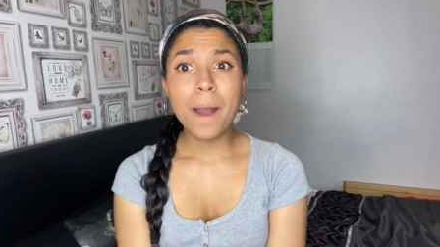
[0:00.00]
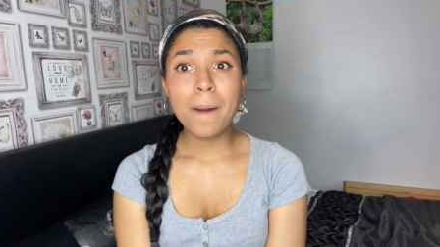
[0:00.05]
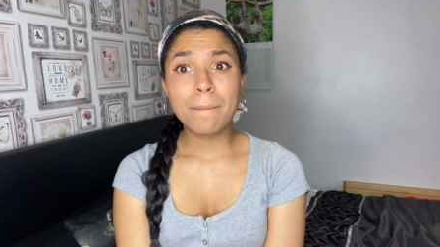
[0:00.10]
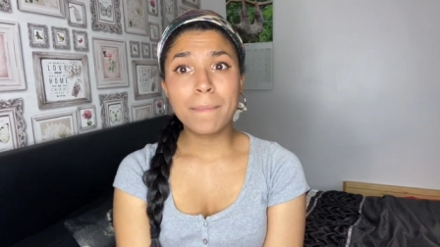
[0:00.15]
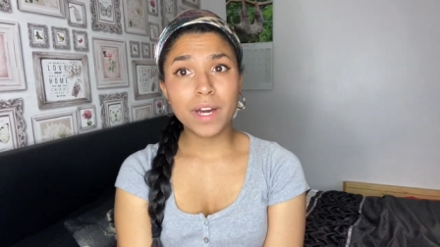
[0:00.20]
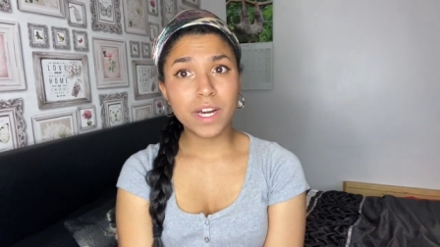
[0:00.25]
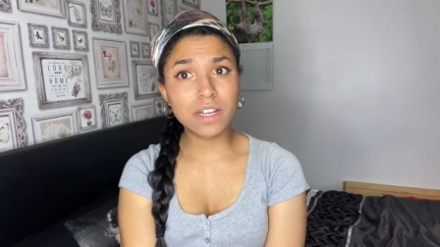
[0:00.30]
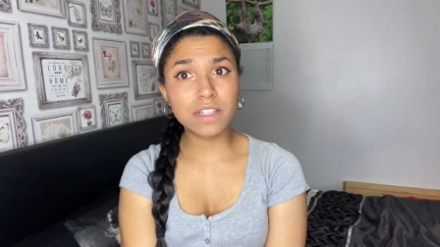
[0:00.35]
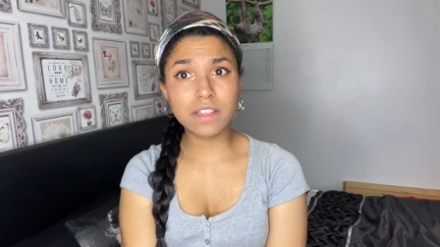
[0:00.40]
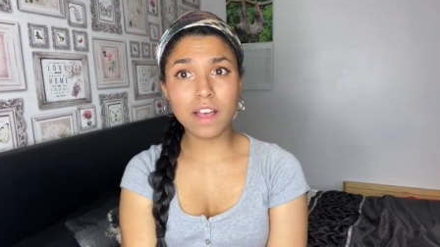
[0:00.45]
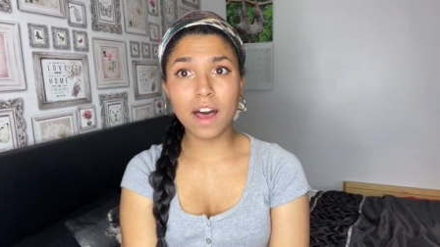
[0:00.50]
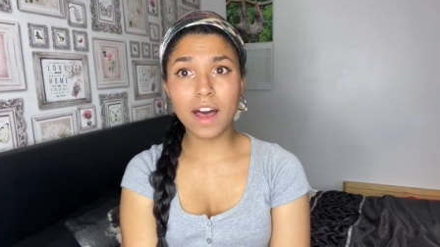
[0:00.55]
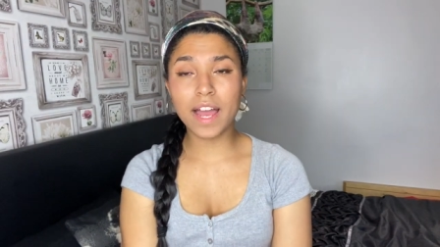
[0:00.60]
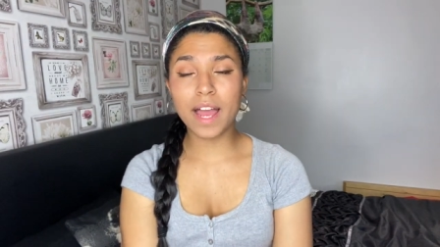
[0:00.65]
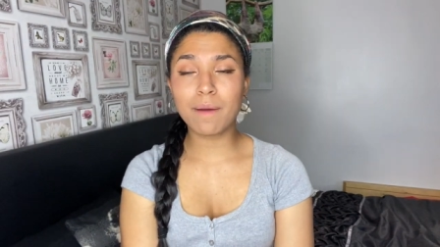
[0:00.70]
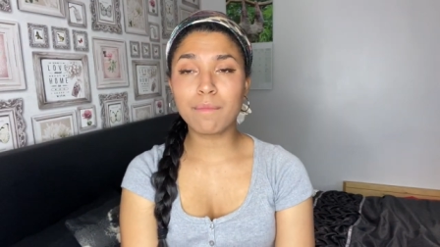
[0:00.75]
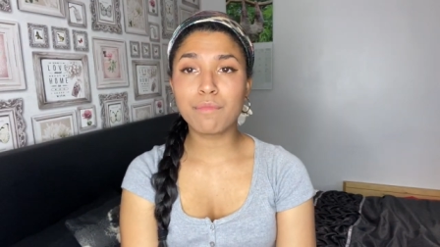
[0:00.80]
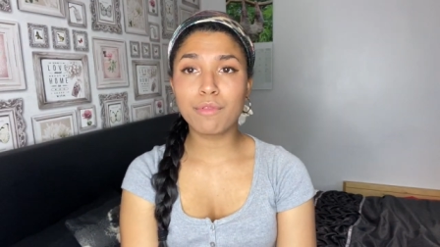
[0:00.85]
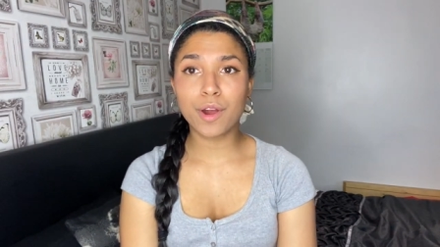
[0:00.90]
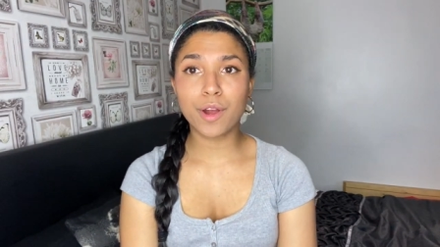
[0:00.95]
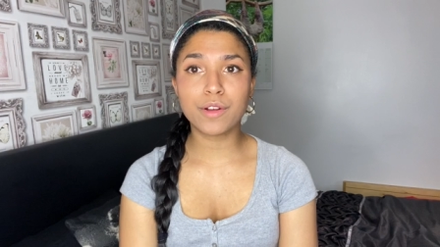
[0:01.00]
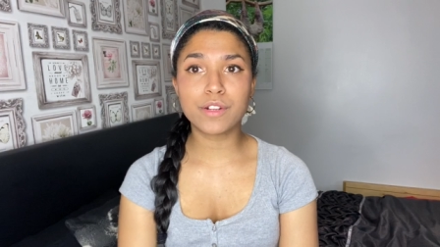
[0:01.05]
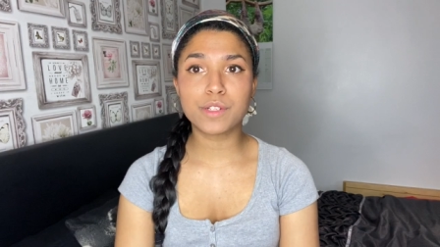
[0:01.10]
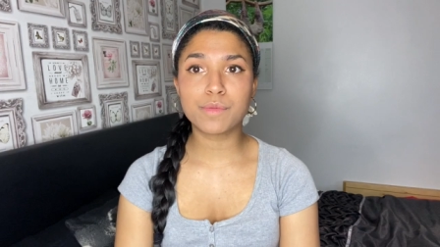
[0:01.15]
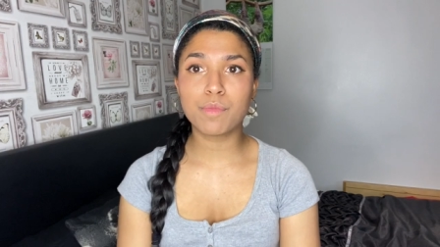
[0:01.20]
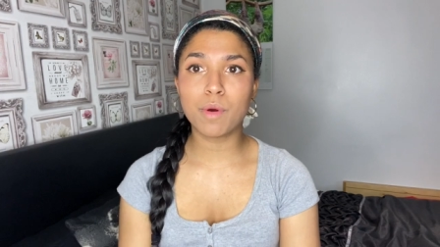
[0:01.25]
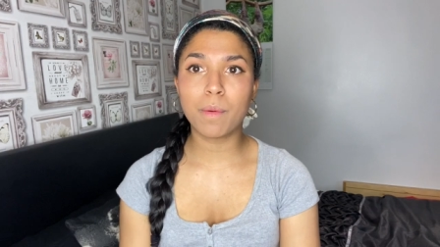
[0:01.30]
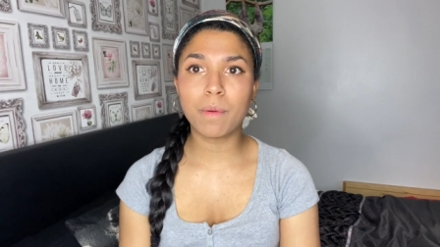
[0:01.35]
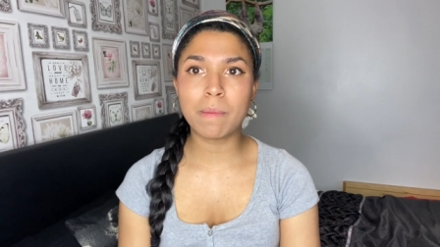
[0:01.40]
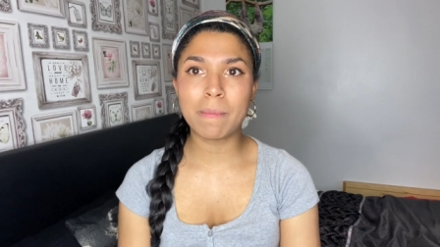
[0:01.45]
Because I am prone to
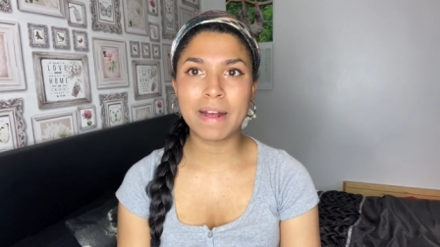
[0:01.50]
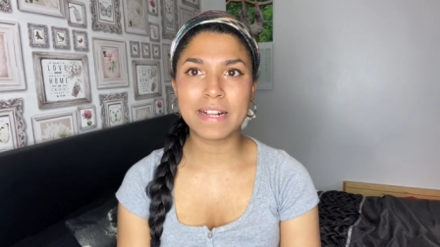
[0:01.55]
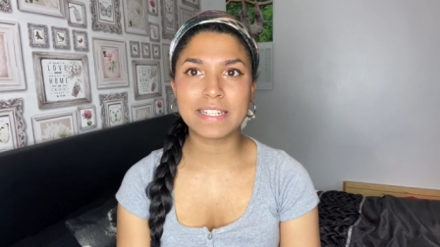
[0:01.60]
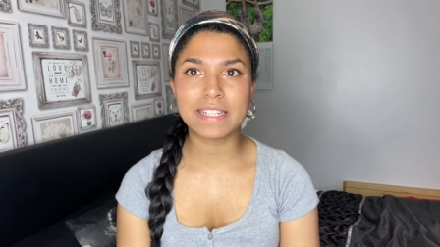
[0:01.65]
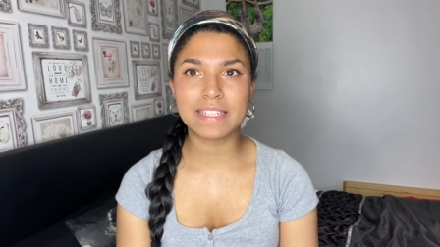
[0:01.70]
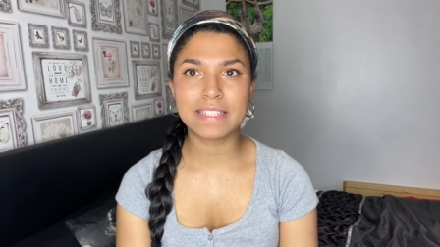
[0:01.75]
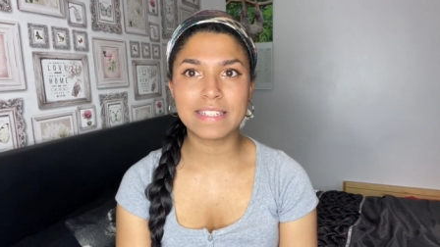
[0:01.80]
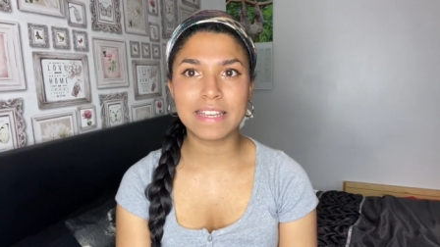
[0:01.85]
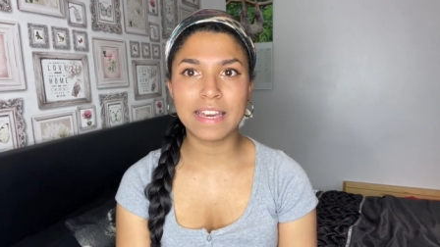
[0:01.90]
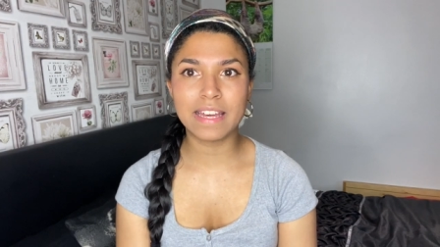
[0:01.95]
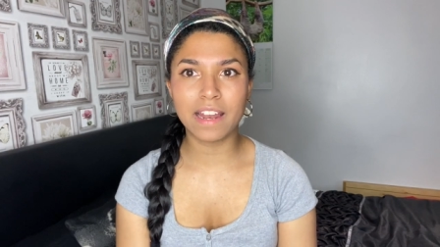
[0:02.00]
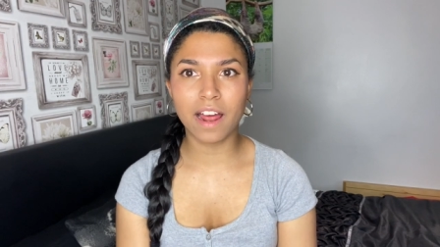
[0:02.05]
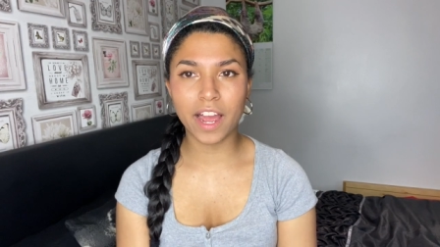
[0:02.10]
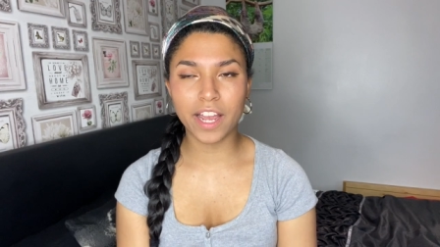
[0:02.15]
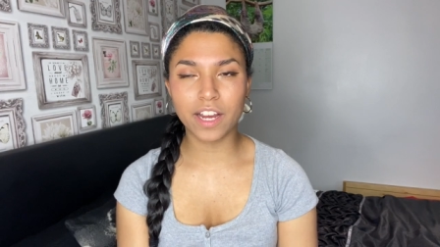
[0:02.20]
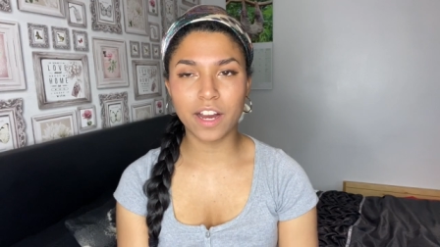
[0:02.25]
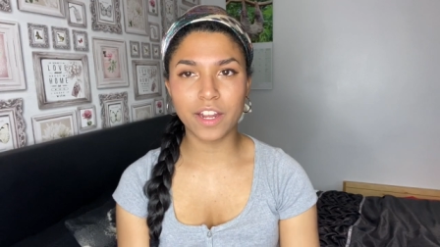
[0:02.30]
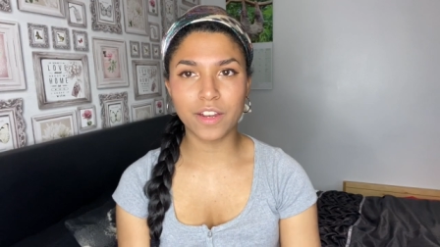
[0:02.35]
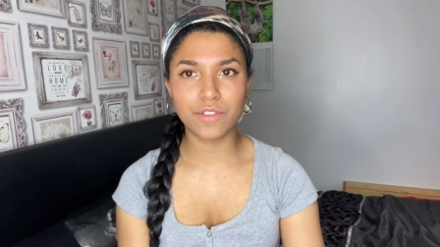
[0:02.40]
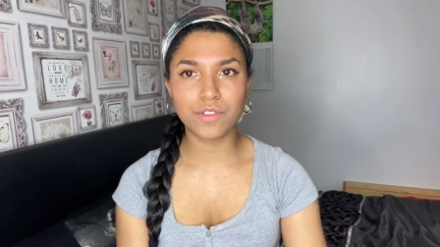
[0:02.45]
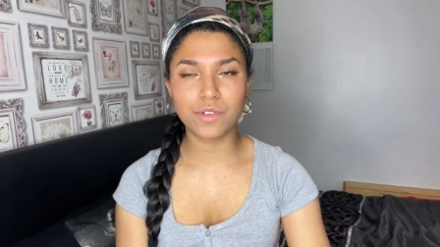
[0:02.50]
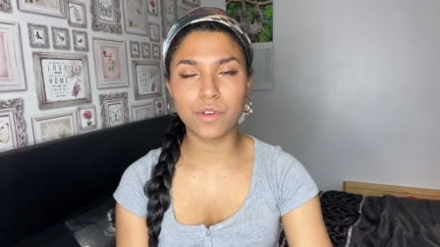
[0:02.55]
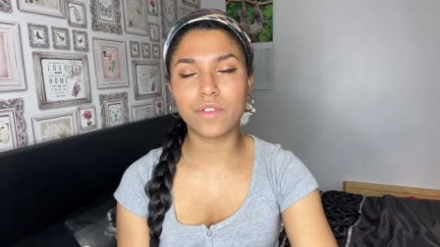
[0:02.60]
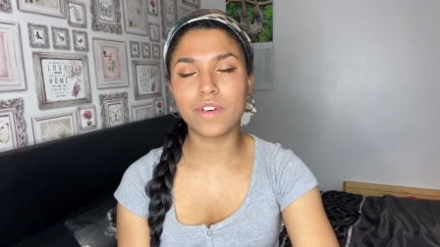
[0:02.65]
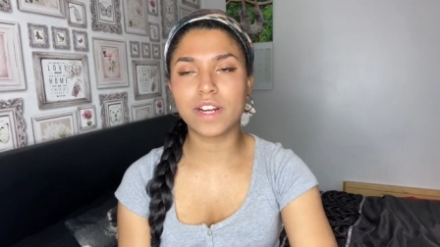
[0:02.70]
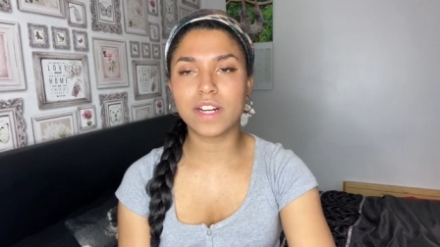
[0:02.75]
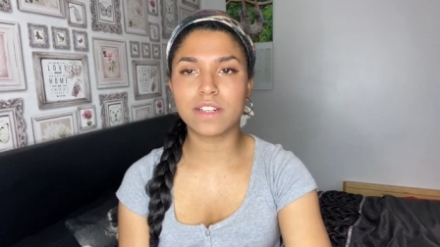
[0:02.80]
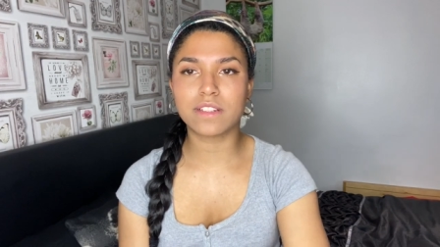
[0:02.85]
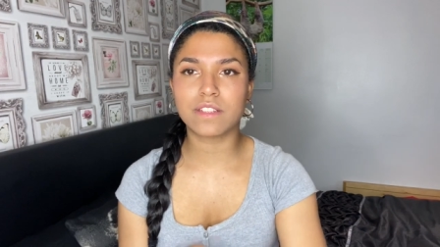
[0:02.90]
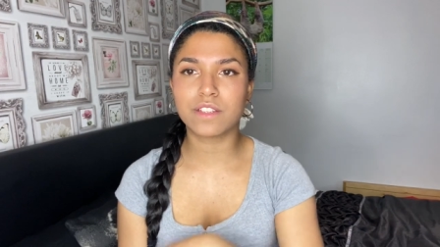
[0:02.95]
problematic skin, I kind of saw
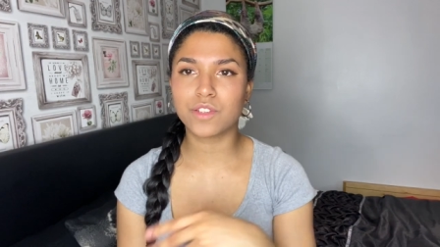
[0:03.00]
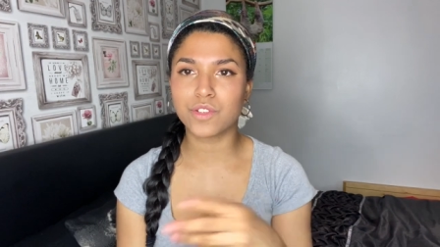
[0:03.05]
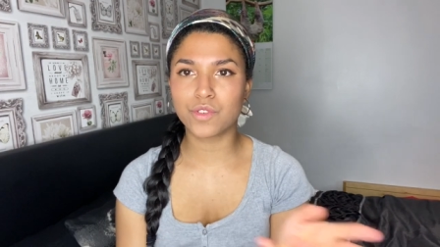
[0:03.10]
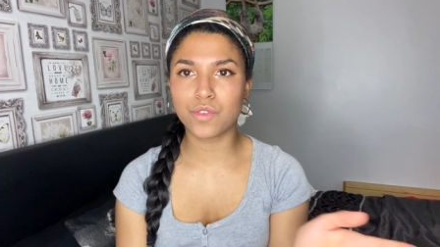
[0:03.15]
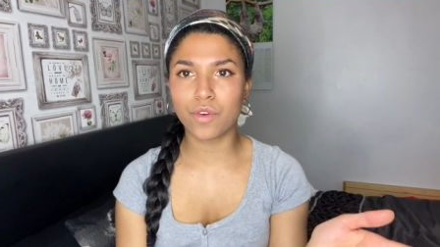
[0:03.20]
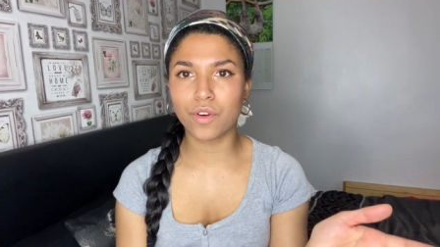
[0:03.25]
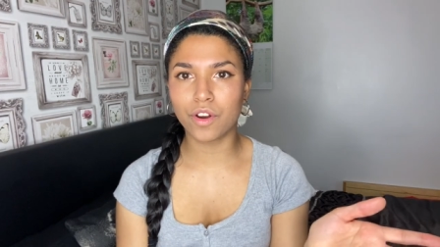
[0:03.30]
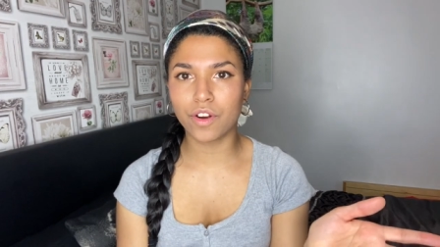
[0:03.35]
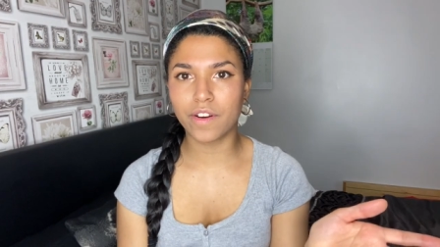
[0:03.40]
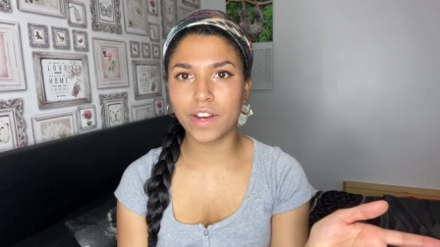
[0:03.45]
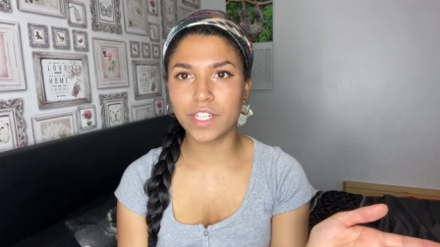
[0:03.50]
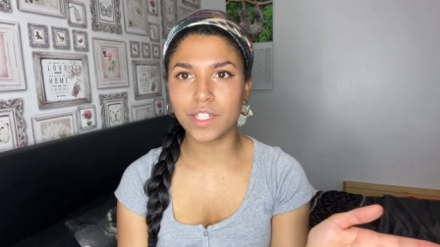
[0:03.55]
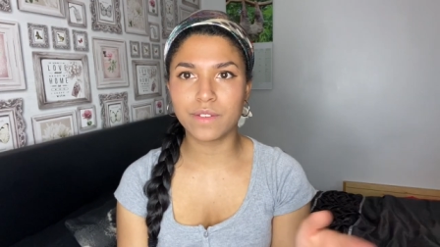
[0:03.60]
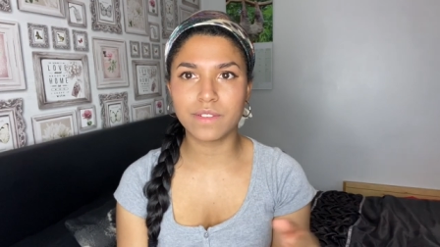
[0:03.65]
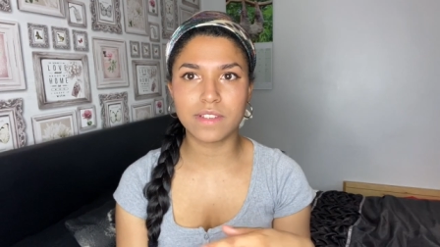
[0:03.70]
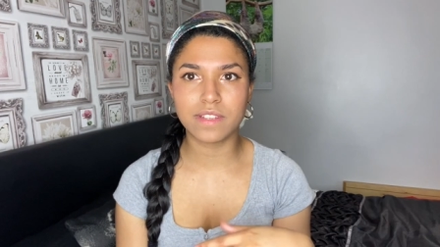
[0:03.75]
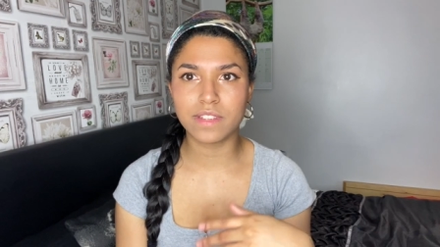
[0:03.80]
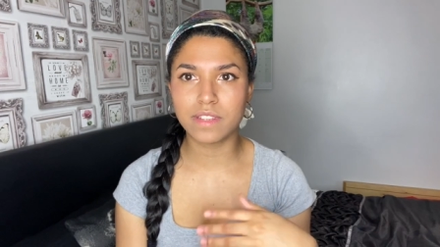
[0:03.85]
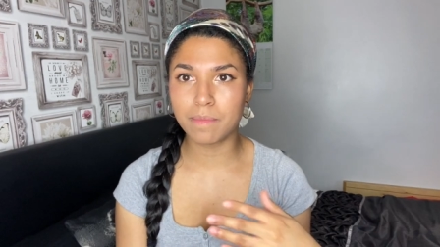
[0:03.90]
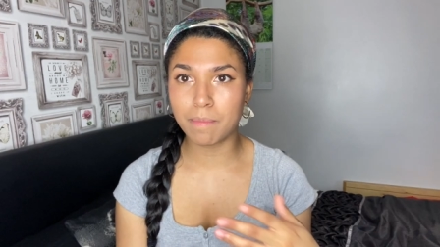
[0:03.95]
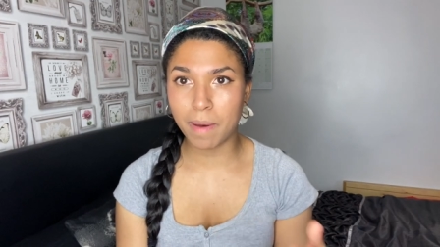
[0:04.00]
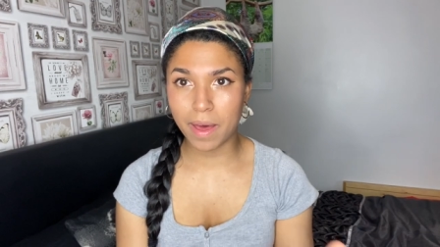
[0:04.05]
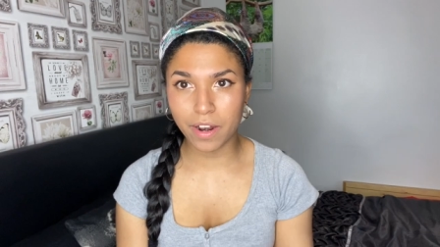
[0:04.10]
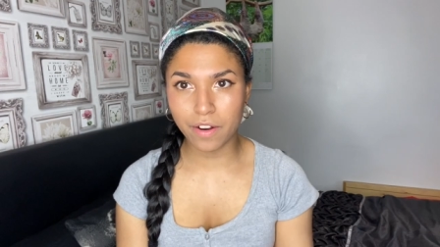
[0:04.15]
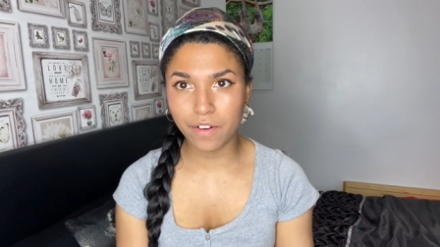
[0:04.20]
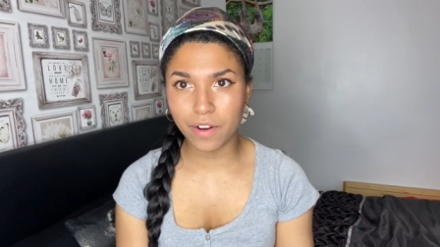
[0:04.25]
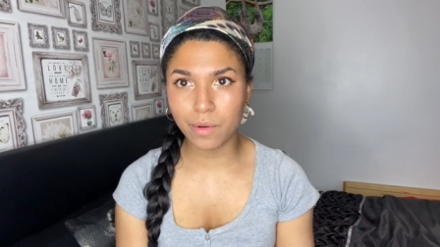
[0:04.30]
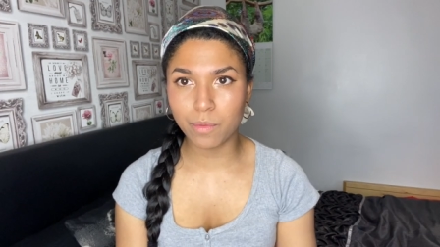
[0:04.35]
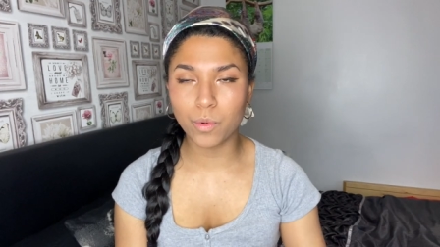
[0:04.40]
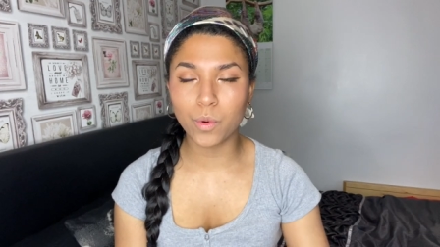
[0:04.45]
it as the stronger I use it, the
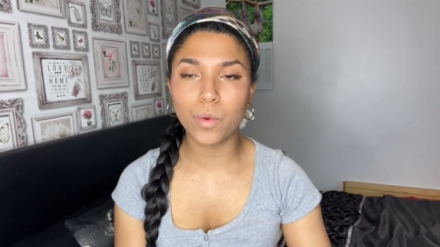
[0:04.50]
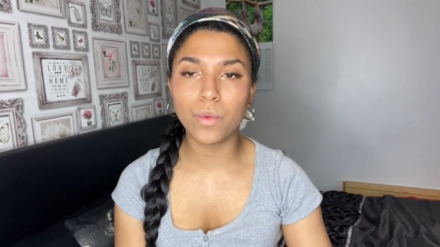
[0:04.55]
better